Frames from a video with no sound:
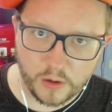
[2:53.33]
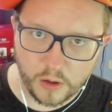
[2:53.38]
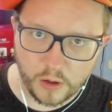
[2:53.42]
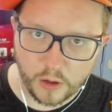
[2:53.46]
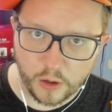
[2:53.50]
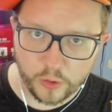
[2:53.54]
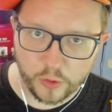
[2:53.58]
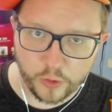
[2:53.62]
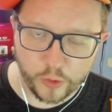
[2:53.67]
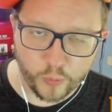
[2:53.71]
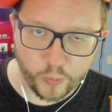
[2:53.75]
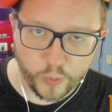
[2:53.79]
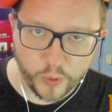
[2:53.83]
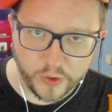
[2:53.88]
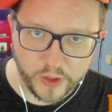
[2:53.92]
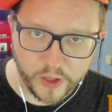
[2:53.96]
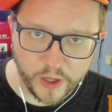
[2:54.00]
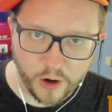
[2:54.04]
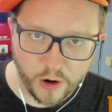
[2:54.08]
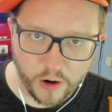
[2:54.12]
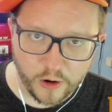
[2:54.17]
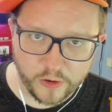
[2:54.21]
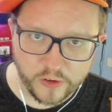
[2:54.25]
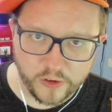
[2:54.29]
There really
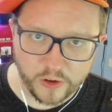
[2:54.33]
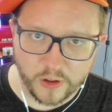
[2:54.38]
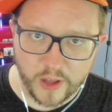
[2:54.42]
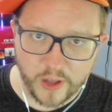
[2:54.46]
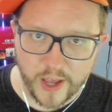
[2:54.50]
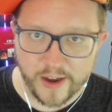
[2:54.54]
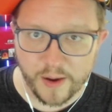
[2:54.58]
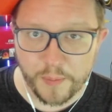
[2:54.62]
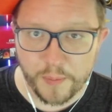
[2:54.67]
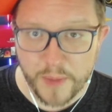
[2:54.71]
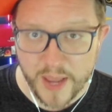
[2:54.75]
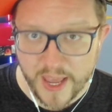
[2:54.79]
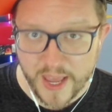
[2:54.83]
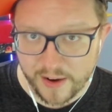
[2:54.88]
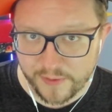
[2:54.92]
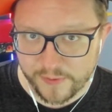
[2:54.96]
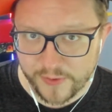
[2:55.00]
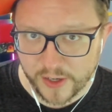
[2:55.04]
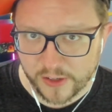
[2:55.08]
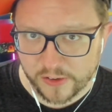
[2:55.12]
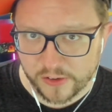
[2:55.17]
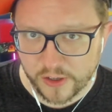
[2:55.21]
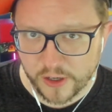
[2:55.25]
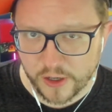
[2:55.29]
aren't a lot of mana
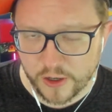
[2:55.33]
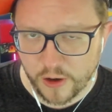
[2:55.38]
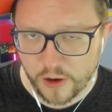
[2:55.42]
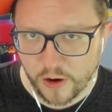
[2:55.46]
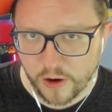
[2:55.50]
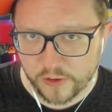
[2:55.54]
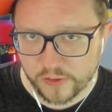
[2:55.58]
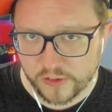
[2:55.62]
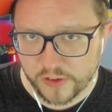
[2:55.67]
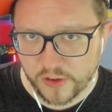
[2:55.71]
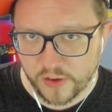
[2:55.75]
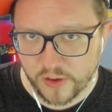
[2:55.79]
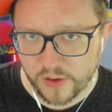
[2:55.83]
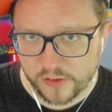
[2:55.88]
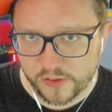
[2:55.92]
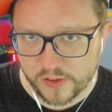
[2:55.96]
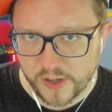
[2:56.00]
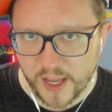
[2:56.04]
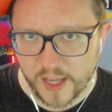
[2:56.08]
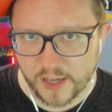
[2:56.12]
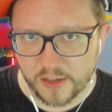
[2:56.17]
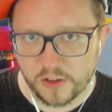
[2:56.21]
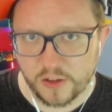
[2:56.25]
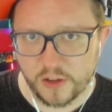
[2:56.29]
fixing cards in the
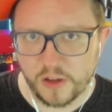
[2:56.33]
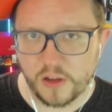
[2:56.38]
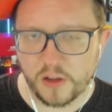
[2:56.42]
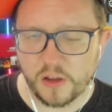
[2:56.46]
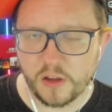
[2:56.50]
set.